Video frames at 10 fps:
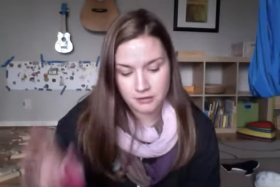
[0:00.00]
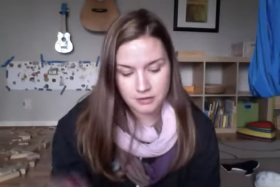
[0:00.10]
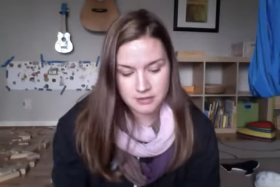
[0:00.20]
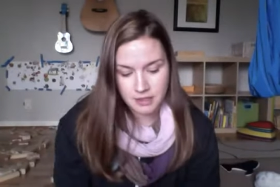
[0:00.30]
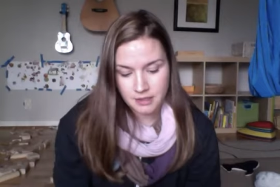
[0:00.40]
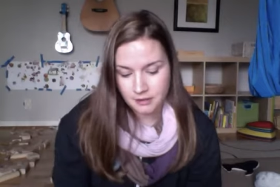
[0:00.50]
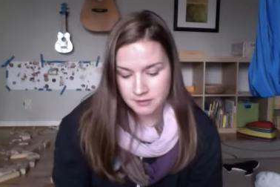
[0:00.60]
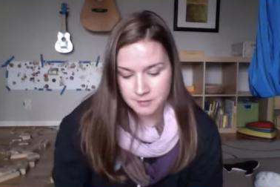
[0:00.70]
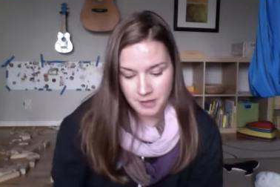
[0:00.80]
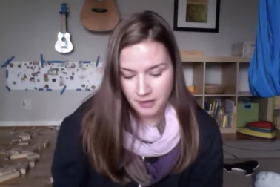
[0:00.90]
There's like
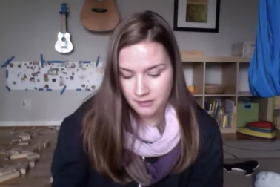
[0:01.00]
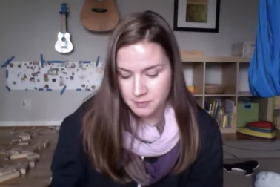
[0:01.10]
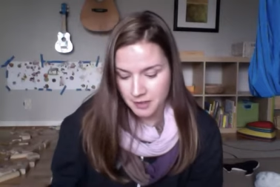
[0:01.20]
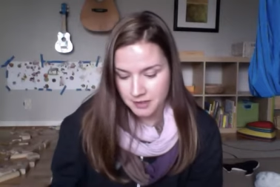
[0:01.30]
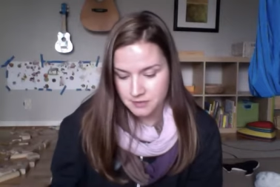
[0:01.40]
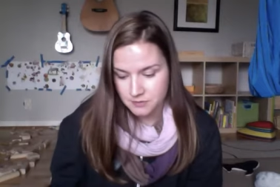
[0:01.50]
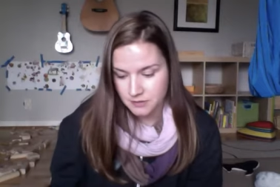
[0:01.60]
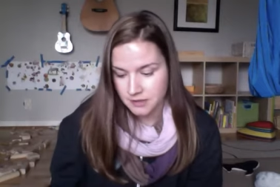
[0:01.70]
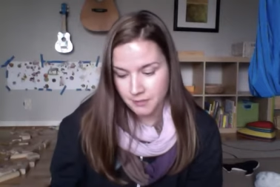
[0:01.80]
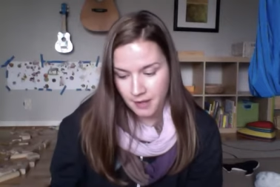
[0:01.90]
other spots
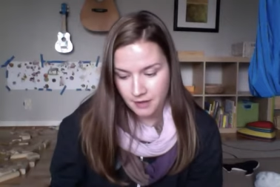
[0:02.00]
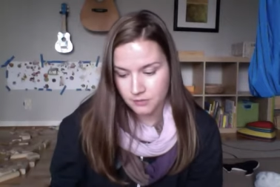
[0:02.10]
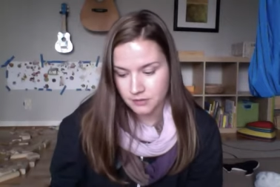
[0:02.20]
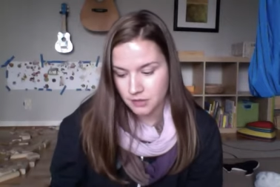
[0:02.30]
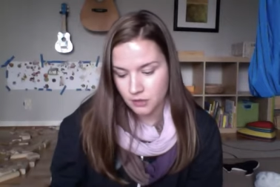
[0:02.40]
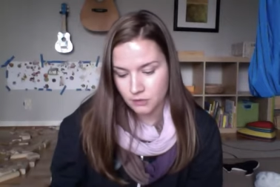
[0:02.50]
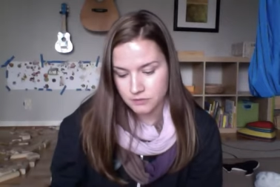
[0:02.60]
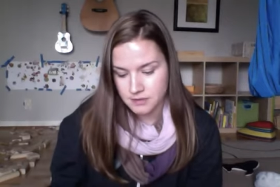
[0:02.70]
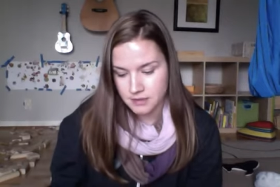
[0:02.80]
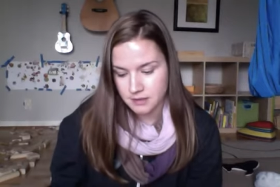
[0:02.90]
in the back with
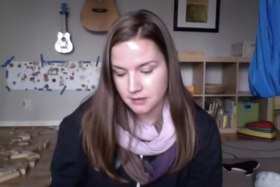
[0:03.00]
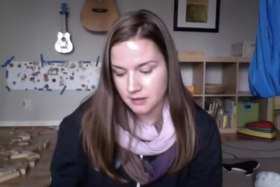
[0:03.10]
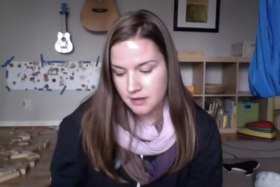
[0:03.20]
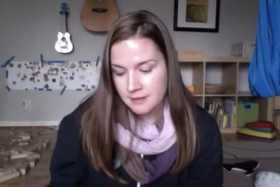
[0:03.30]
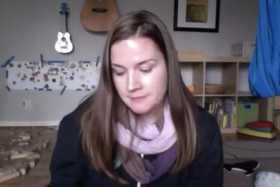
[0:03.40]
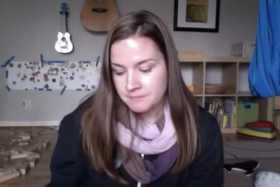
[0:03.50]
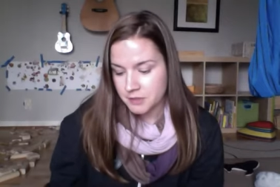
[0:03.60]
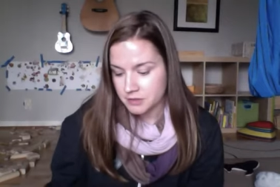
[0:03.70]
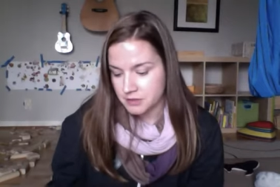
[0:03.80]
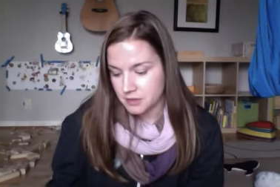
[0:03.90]
notes, and
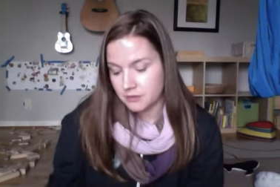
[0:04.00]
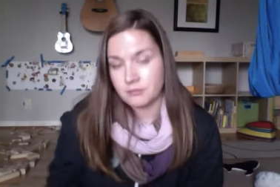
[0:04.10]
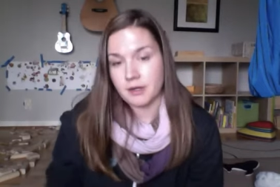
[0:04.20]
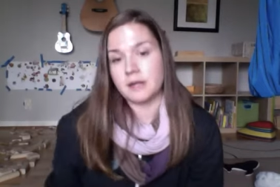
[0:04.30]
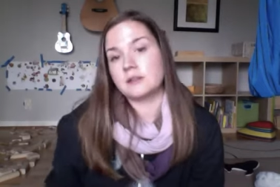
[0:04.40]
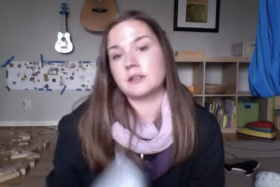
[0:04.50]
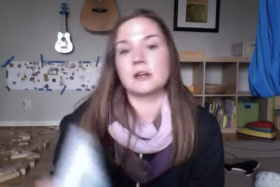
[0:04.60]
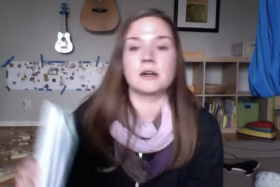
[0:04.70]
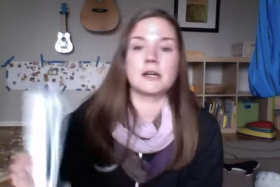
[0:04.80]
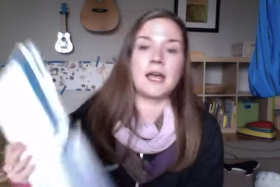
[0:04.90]
there's, you know, the
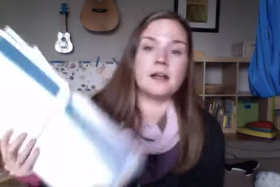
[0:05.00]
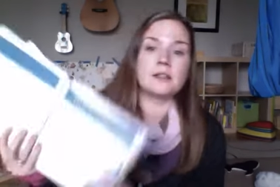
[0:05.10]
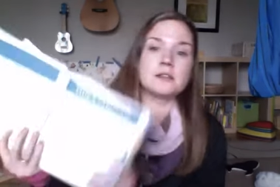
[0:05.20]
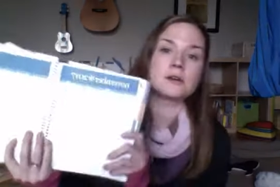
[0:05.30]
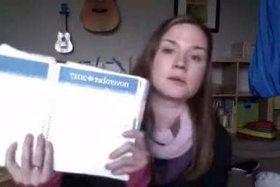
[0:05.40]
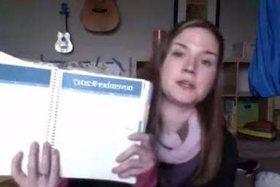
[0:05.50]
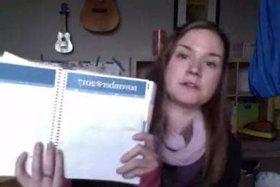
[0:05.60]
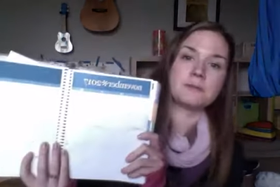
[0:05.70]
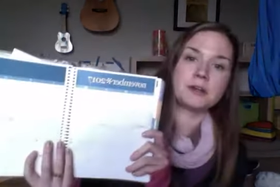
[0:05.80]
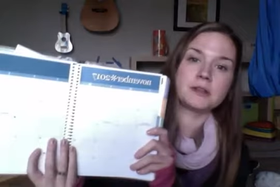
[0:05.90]
regular calendar where you
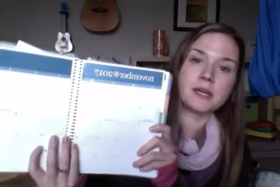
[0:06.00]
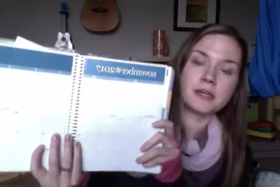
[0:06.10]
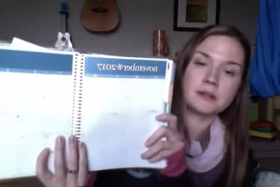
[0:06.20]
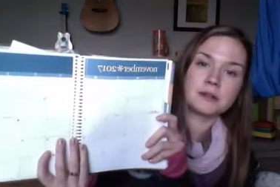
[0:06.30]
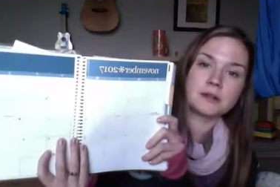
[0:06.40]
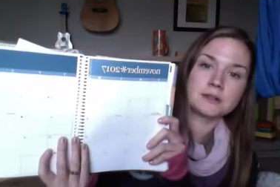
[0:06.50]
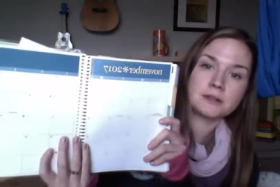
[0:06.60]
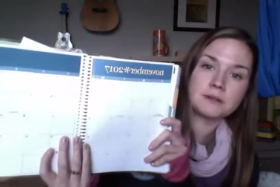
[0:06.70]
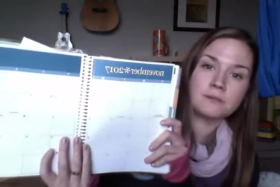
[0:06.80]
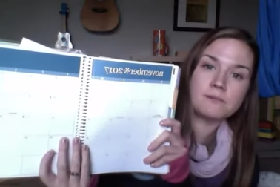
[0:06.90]
can put like your
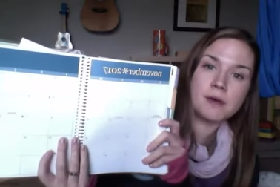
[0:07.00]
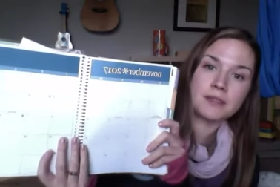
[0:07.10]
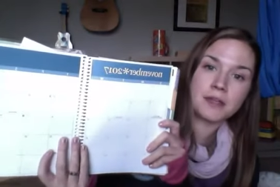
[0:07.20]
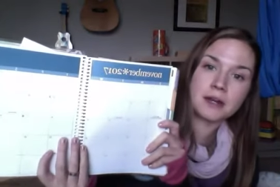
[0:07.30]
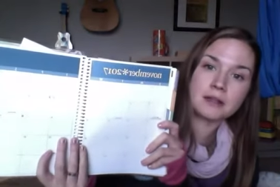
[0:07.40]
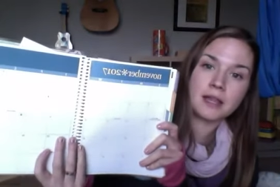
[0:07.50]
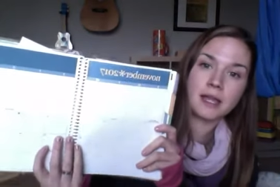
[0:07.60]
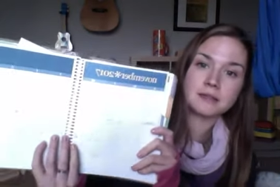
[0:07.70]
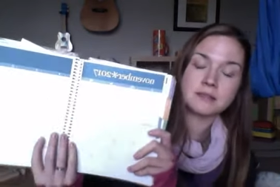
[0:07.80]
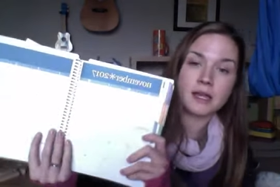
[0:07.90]
month at a
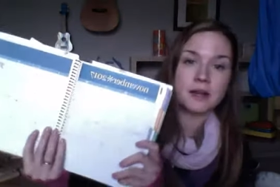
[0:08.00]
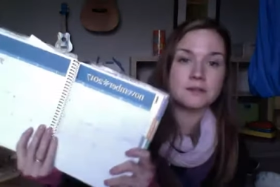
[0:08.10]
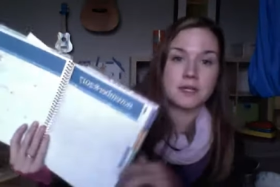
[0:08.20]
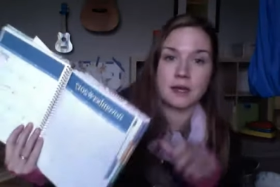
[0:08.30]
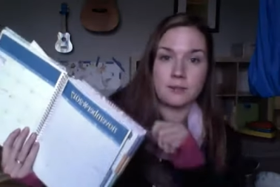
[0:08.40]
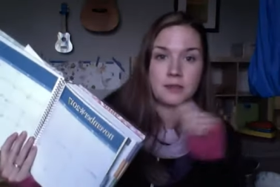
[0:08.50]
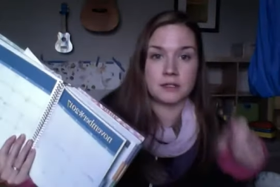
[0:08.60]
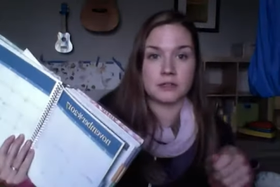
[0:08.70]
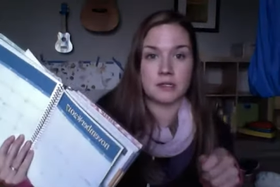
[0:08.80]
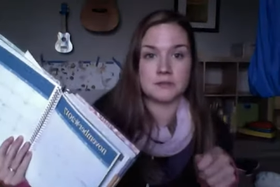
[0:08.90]
glance ahead of time and
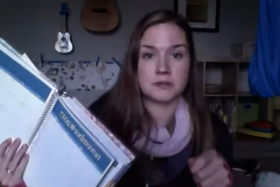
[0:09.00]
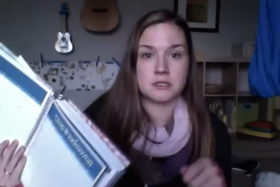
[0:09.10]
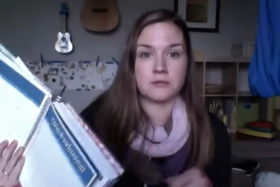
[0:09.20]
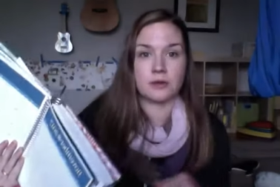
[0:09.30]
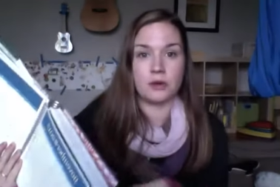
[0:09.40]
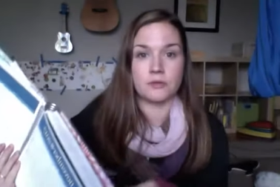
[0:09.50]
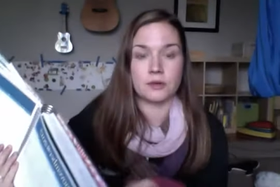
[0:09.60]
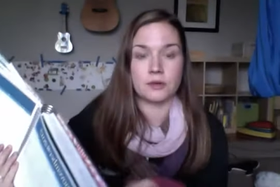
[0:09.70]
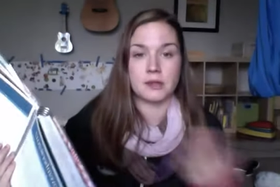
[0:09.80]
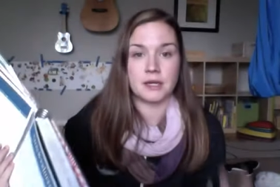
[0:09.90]
then transfer stuff
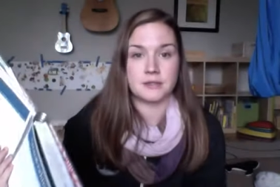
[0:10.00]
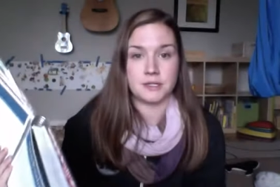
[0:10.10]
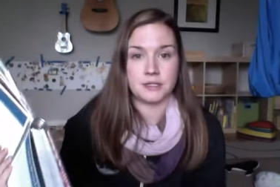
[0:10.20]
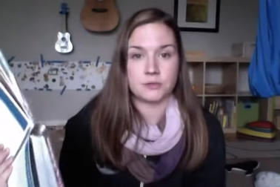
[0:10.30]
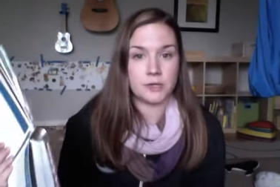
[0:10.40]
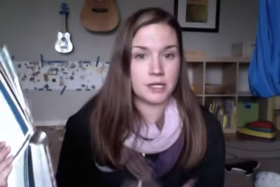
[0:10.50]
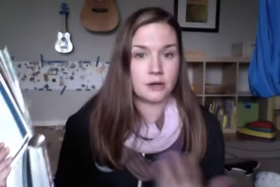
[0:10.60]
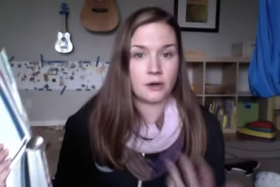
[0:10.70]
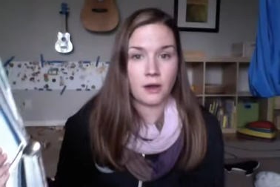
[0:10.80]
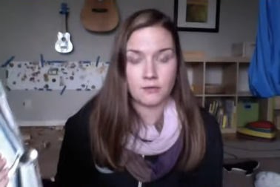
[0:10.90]
over like to each week
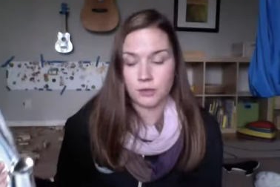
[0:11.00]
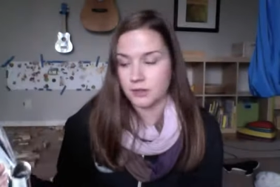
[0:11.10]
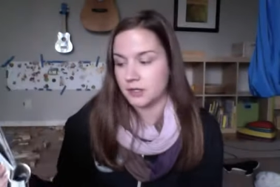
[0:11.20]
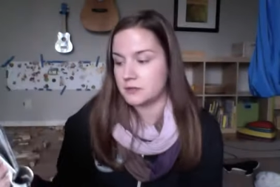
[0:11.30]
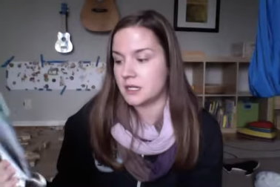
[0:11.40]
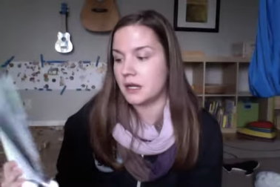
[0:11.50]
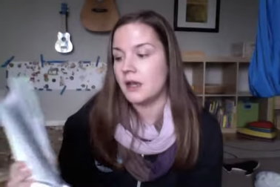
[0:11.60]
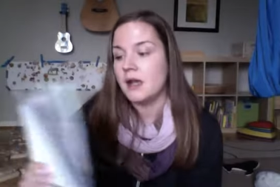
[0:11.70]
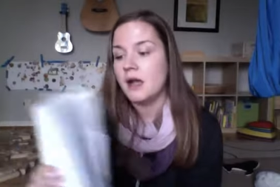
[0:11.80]
or however you want to use it.